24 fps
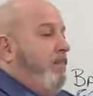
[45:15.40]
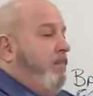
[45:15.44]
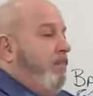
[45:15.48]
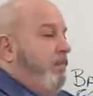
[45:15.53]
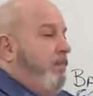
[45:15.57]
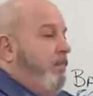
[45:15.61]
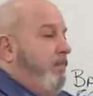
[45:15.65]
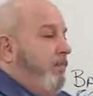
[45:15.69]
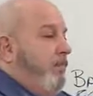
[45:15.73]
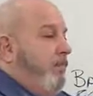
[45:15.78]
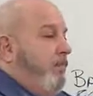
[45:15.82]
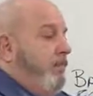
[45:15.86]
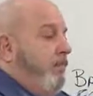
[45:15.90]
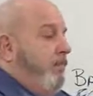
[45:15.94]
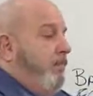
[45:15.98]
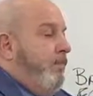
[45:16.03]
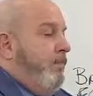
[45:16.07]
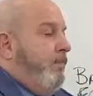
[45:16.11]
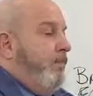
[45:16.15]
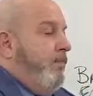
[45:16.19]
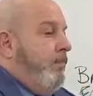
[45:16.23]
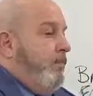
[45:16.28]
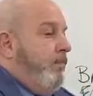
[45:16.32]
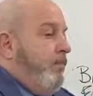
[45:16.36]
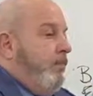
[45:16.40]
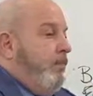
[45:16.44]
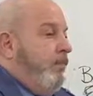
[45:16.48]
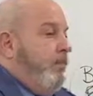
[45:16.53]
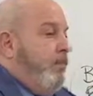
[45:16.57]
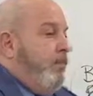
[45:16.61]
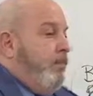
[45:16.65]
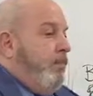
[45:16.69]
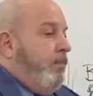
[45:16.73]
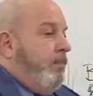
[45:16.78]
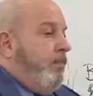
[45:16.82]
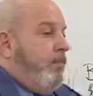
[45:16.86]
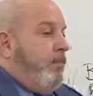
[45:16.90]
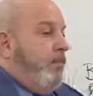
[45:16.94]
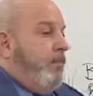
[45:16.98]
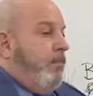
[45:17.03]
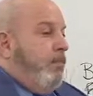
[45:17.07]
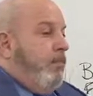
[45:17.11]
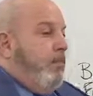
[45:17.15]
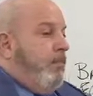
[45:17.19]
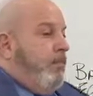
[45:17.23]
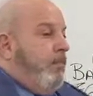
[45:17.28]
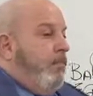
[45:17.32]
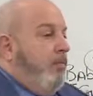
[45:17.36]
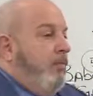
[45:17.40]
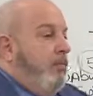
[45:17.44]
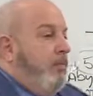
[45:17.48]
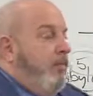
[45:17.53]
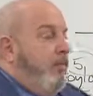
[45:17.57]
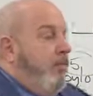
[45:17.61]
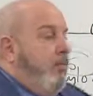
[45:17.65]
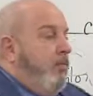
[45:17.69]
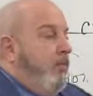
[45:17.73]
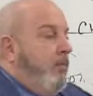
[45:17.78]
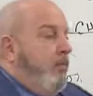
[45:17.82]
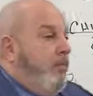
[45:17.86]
(silence)